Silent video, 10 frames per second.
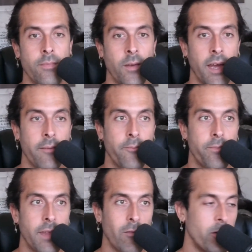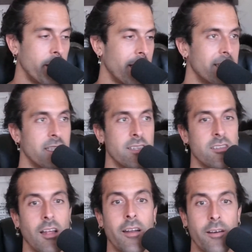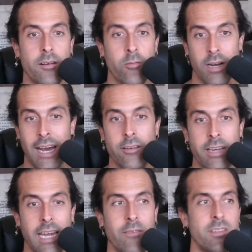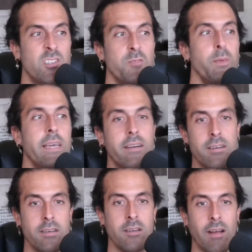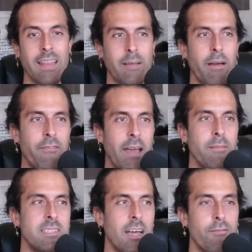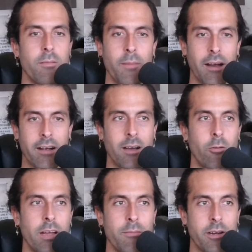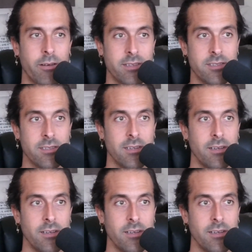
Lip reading: Right? And we'll be led to the slaughter, where now you can't even speak. Right? Like, my family's not from America. We're immigrants.